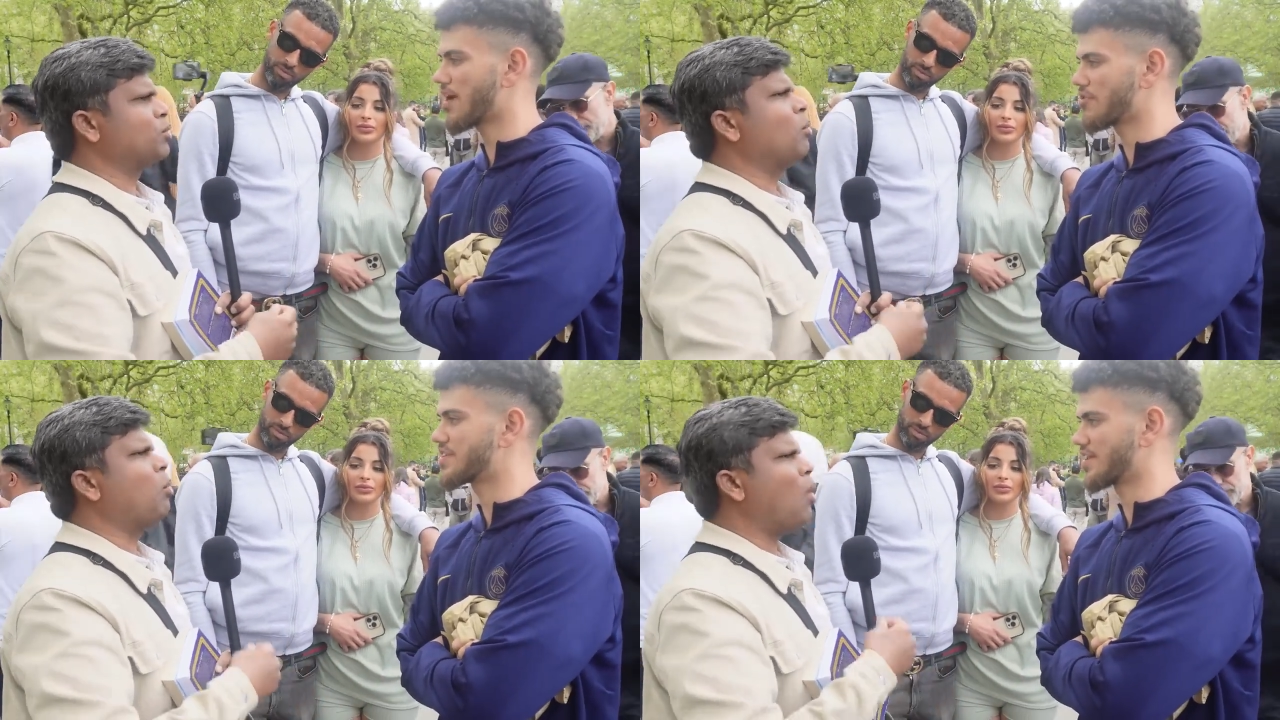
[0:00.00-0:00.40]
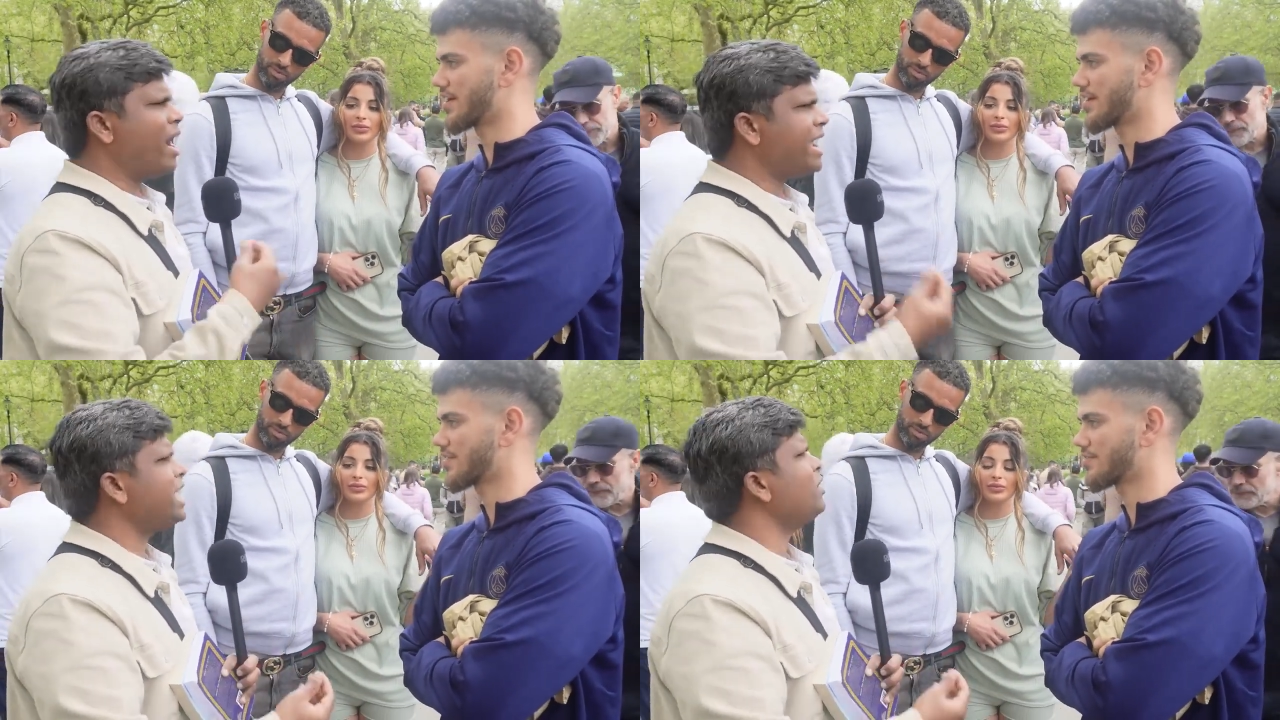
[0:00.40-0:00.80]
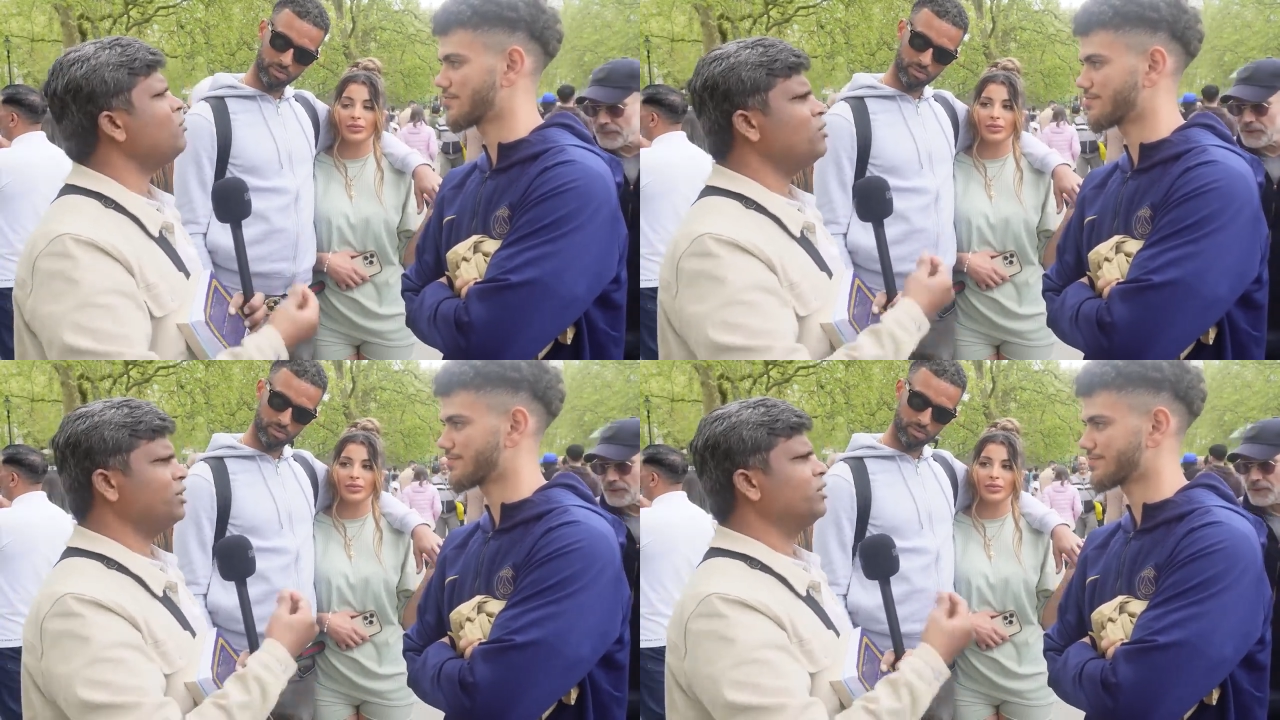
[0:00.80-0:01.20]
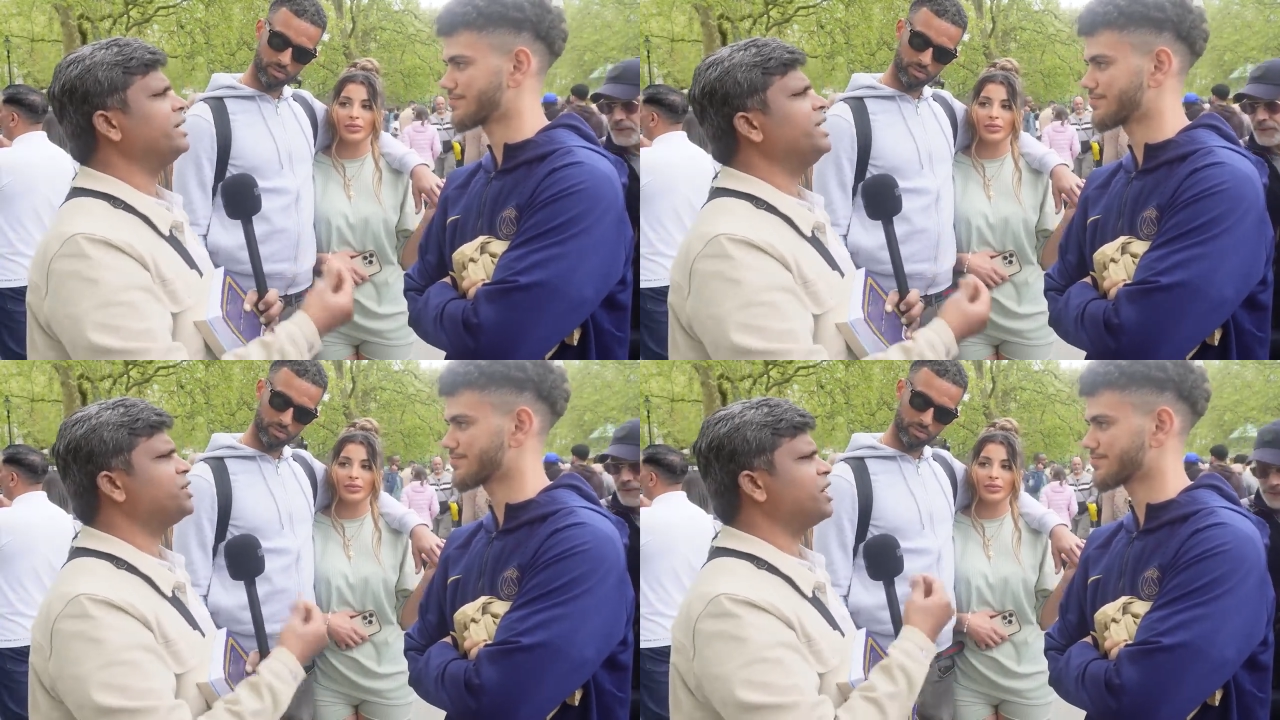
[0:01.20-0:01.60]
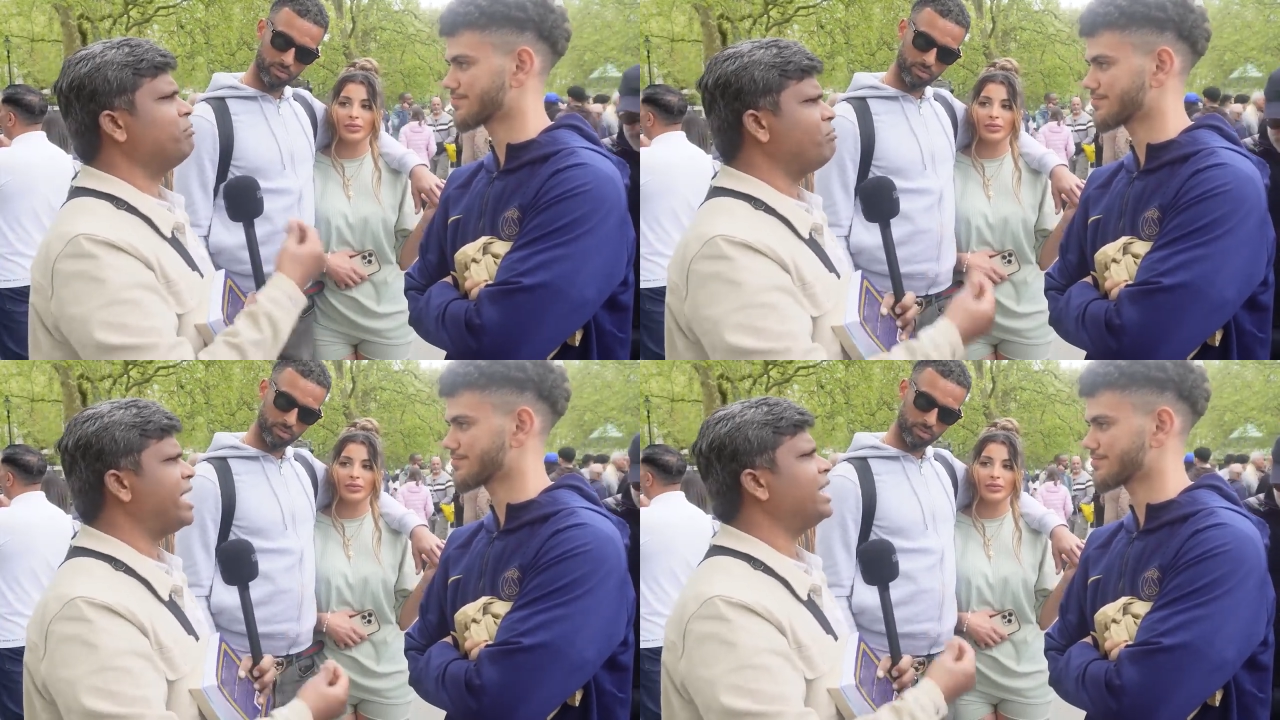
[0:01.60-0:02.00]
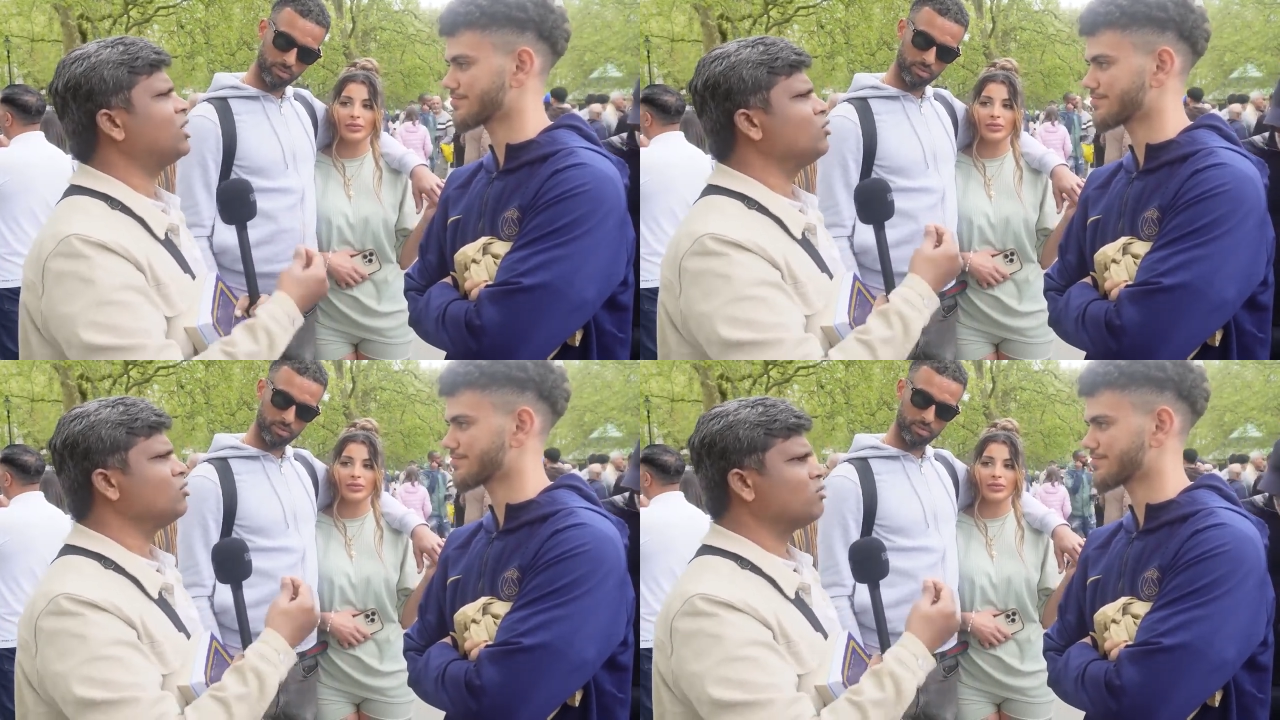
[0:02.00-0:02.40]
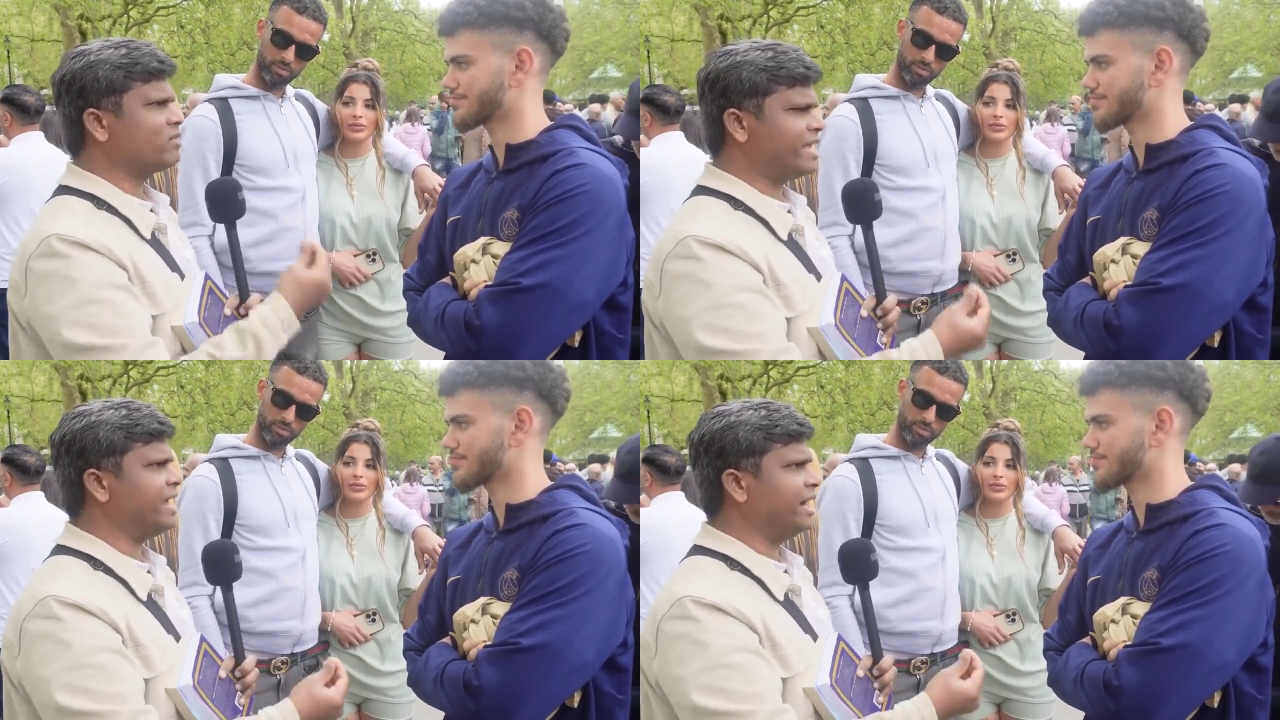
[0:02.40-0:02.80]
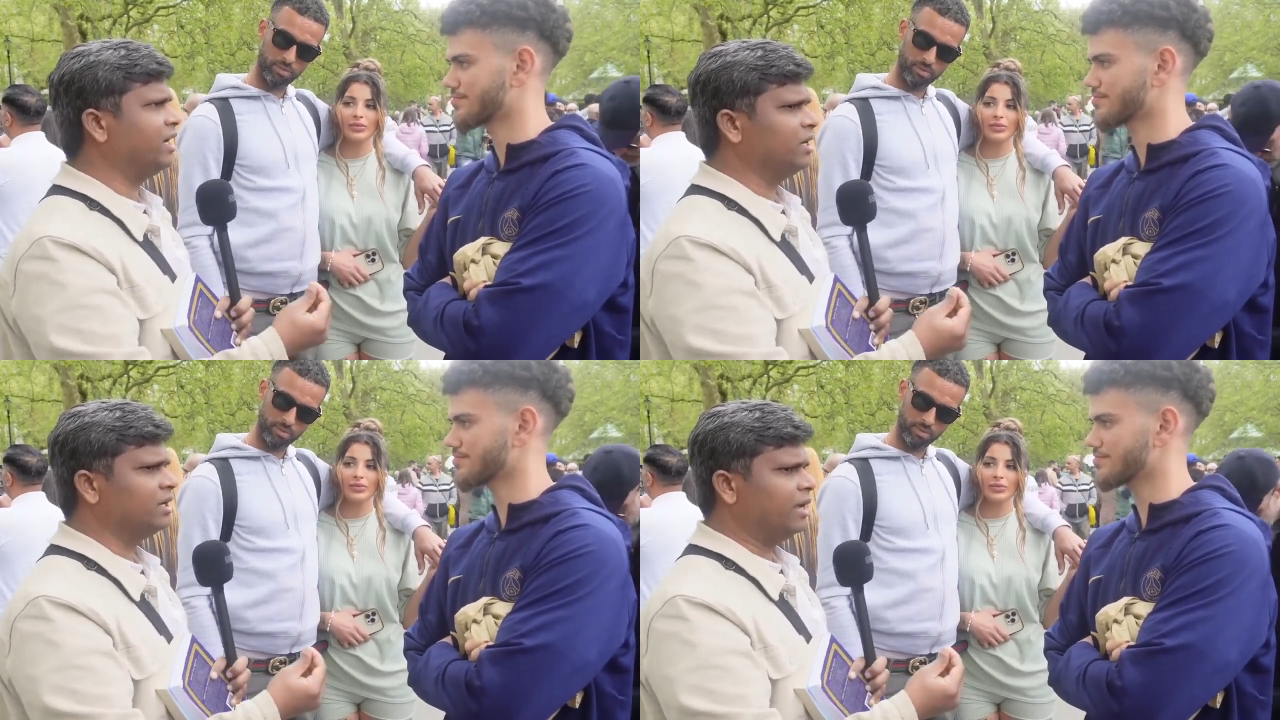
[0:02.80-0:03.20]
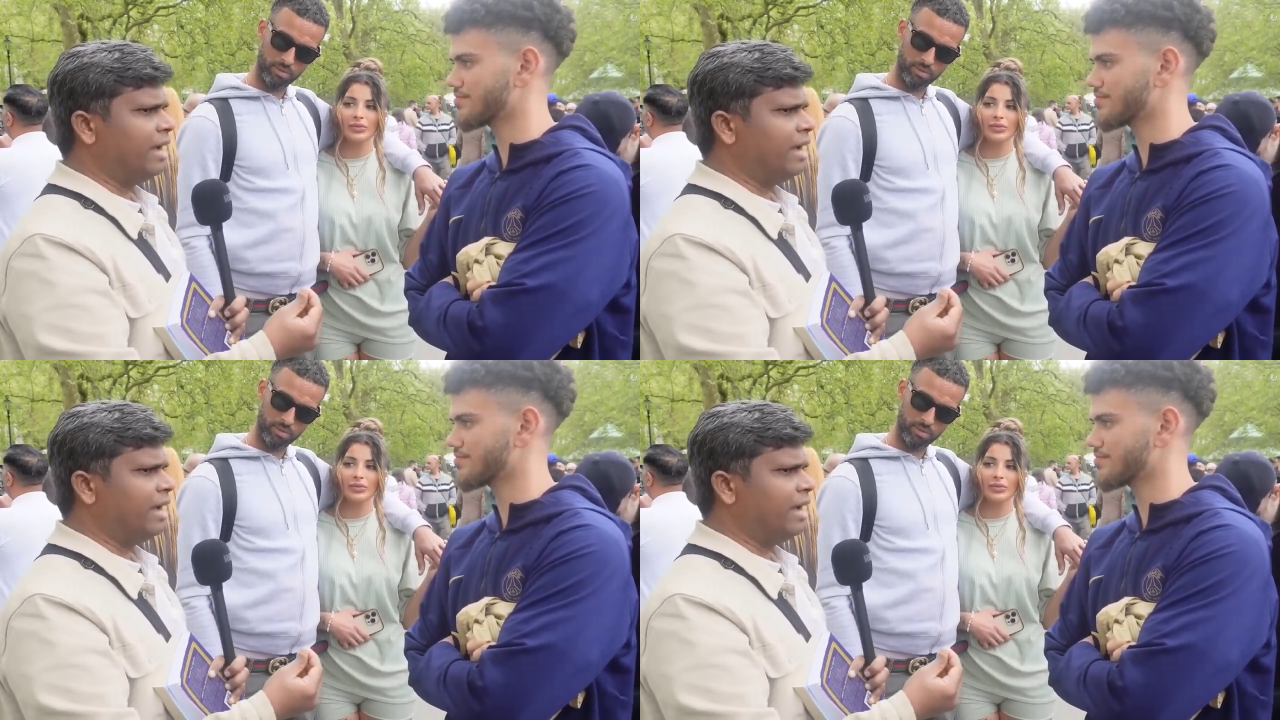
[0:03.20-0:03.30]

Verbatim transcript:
Speaker 1: why, why would your religion make you read